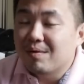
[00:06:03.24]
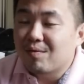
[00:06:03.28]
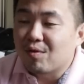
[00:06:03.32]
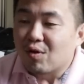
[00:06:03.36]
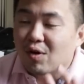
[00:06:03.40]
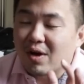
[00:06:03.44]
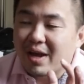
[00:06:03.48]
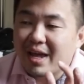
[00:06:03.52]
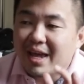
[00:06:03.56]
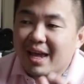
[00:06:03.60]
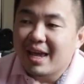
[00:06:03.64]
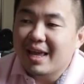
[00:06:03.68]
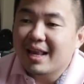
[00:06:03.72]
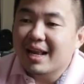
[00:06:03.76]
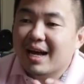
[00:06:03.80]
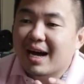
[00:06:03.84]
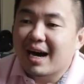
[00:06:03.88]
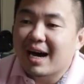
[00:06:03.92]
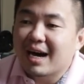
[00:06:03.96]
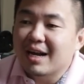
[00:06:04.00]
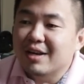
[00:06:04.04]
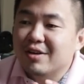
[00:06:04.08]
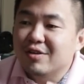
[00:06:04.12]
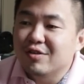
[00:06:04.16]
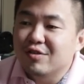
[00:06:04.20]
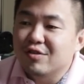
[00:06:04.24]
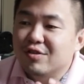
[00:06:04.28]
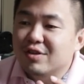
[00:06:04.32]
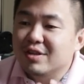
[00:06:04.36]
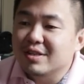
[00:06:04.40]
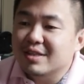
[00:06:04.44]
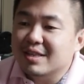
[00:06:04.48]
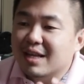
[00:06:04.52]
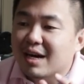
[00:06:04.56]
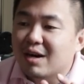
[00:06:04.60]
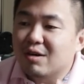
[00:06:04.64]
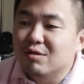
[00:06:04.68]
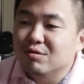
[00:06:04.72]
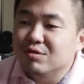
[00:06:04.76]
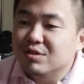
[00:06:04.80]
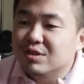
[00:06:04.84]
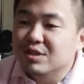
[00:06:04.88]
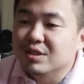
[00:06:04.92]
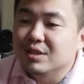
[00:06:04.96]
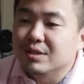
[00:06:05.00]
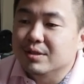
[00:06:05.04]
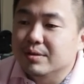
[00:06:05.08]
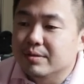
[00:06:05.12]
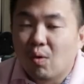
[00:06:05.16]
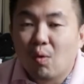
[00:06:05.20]
for
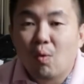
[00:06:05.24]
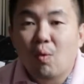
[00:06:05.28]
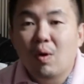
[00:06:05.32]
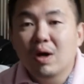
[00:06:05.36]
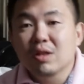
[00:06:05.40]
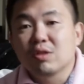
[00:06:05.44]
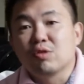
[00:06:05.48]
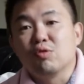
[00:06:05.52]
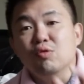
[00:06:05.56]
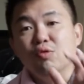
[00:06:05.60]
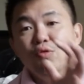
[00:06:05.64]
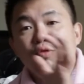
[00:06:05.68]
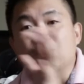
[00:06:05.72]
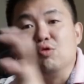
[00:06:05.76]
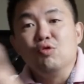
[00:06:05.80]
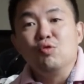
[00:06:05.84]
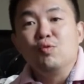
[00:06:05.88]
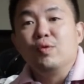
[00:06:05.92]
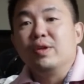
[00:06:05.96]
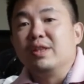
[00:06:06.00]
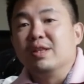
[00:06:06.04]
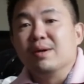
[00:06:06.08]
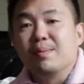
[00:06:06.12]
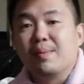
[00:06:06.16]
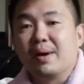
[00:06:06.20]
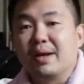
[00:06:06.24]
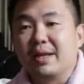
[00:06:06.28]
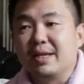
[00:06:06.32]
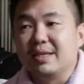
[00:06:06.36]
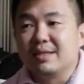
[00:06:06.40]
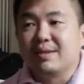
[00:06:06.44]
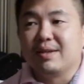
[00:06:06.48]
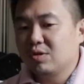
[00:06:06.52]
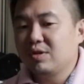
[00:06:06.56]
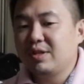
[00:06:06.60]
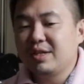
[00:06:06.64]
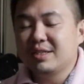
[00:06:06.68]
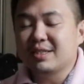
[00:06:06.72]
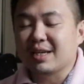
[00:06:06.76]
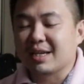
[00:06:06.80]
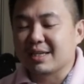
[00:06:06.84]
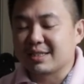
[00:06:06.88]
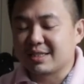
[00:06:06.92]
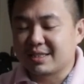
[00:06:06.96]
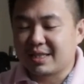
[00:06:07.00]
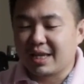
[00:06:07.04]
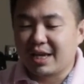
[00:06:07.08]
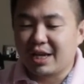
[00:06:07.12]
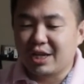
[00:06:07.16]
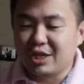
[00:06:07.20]
800,000, what to do with the money? So these are
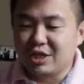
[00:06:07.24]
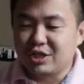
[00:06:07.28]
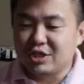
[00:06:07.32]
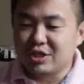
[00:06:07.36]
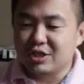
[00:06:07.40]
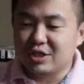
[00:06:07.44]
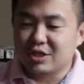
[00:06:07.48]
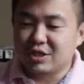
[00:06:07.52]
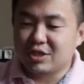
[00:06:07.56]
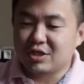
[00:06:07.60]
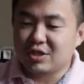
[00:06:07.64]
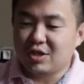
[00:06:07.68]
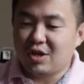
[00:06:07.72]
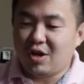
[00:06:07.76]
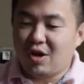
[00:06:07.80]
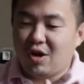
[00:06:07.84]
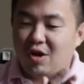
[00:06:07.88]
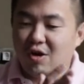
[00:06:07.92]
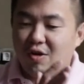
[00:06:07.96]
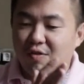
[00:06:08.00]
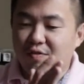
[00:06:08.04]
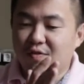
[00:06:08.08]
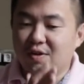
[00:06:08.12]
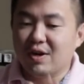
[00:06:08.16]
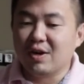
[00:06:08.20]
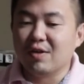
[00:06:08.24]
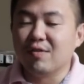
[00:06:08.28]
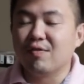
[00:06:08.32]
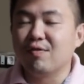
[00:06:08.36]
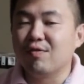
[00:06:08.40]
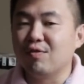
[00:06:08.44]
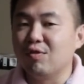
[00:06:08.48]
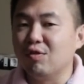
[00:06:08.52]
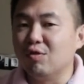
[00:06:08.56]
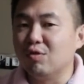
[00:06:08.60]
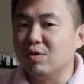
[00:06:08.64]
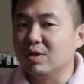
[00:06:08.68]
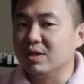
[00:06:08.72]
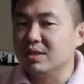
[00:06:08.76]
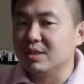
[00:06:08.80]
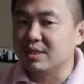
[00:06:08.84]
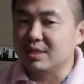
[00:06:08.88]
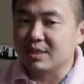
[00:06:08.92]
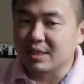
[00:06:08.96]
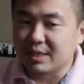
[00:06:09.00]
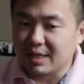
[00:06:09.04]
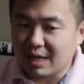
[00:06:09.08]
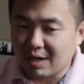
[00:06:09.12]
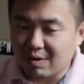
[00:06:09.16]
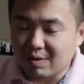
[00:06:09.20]
stages of affluence
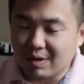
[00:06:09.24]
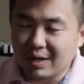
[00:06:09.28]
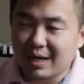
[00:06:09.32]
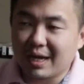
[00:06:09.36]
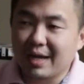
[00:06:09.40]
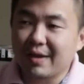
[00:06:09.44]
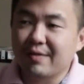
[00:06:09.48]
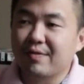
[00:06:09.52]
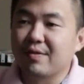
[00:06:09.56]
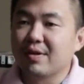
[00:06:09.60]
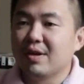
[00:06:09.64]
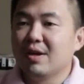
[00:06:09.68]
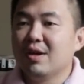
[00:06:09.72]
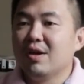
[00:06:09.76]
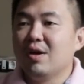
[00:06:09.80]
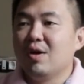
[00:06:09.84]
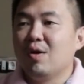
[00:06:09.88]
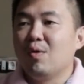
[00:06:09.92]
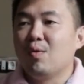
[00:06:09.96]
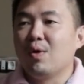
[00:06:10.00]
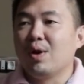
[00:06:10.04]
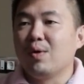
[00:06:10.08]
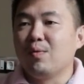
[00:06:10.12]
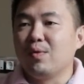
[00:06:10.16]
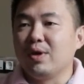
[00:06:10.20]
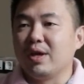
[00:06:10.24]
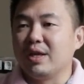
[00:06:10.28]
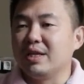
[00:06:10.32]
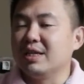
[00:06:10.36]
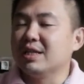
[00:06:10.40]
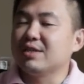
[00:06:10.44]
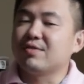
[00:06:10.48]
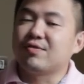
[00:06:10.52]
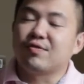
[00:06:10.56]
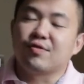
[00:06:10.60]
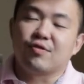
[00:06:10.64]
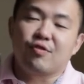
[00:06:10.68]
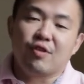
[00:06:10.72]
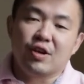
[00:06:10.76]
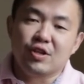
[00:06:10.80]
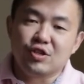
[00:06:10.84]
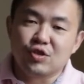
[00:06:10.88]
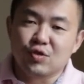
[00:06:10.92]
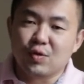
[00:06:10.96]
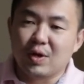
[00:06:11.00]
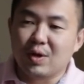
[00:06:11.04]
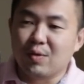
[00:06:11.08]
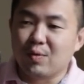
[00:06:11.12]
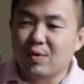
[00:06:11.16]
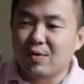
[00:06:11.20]
in our life. When we just
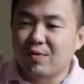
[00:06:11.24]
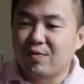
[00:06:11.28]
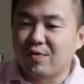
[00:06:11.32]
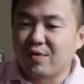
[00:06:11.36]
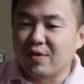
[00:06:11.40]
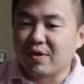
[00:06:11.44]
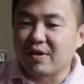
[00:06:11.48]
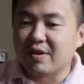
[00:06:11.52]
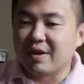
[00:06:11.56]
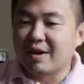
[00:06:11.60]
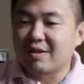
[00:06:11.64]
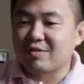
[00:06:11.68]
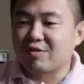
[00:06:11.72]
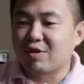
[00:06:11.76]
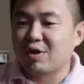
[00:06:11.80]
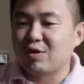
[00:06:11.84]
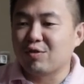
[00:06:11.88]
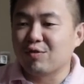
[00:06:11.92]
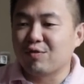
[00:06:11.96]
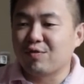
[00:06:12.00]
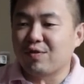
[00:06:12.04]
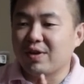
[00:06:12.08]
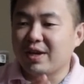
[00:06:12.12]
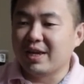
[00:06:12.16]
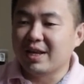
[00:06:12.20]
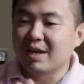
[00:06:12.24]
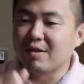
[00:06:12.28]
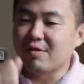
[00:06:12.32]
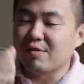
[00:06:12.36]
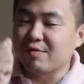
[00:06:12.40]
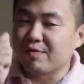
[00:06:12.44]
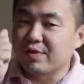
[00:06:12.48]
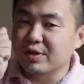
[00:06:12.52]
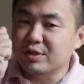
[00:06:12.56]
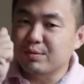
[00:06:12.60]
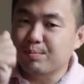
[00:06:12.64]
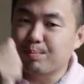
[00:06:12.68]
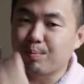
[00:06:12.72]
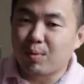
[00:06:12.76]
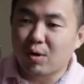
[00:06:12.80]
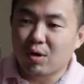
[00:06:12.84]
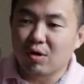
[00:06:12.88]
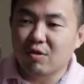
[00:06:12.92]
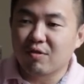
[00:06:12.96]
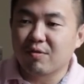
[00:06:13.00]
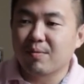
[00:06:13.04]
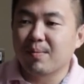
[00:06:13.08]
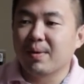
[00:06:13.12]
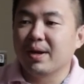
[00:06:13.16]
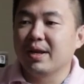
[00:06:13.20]
graduate, we figure out, try to hit our first pot
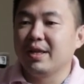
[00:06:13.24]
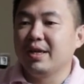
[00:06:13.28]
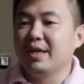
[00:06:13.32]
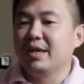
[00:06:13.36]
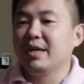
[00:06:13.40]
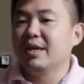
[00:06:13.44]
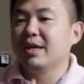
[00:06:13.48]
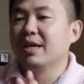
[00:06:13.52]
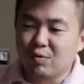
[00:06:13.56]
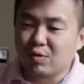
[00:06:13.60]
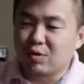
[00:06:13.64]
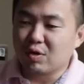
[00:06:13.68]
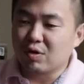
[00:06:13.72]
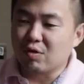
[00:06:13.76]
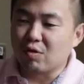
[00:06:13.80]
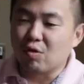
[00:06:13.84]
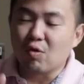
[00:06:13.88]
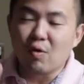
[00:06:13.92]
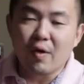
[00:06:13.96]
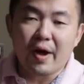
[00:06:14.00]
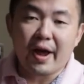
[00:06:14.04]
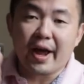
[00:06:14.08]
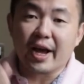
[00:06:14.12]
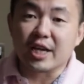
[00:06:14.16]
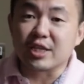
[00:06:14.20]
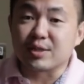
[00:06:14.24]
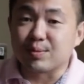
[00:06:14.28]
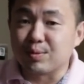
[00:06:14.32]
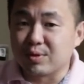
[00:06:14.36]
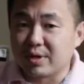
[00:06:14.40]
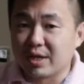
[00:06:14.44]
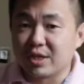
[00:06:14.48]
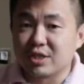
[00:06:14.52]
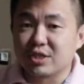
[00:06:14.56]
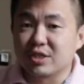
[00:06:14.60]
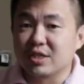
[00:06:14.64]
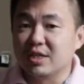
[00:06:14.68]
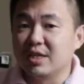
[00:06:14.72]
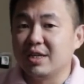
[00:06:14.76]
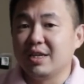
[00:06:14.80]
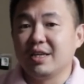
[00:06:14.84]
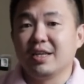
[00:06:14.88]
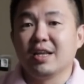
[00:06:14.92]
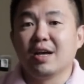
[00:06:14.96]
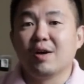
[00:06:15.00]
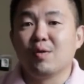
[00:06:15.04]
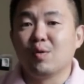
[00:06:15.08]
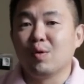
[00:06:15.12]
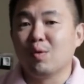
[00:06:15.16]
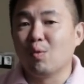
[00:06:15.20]
of money. We try to go exponentially in
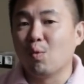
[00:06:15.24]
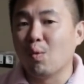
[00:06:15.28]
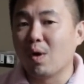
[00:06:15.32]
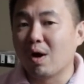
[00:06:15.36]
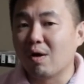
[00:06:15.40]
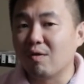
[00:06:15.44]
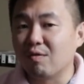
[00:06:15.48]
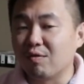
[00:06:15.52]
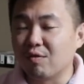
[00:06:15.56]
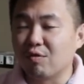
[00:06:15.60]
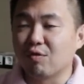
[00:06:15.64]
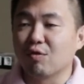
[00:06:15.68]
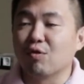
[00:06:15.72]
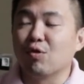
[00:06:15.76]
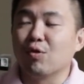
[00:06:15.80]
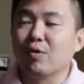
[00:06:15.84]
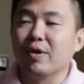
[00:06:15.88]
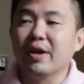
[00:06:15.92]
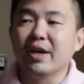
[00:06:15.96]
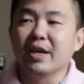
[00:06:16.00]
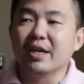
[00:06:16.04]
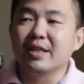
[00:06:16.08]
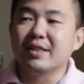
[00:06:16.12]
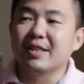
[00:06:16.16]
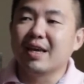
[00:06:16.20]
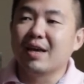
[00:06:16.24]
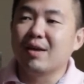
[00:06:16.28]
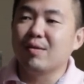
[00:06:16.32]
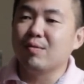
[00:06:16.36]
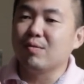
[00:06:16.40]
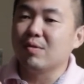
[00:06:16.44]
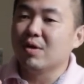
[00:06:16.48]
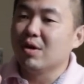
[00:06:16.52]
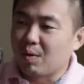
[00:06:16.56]
our wealth growing. Then